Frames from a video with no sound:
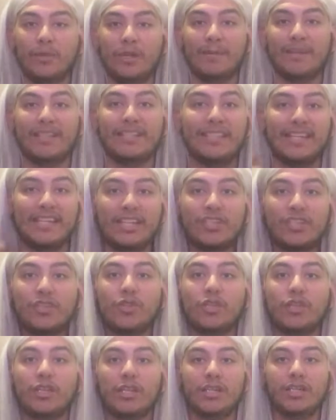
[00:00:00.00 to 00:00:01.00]
one of my
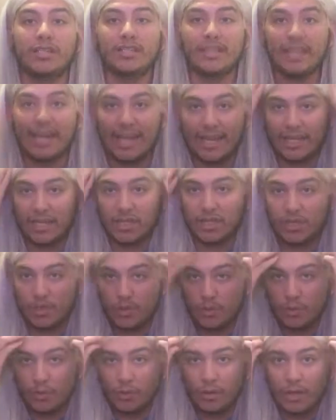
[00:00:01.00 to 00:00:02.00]
signature looks that I could
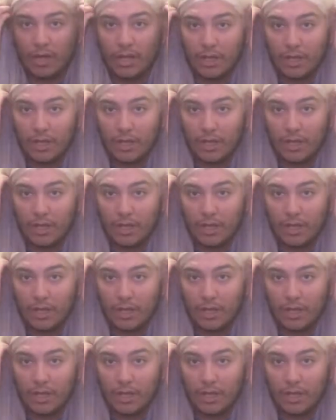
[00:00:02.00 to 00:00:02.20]
do.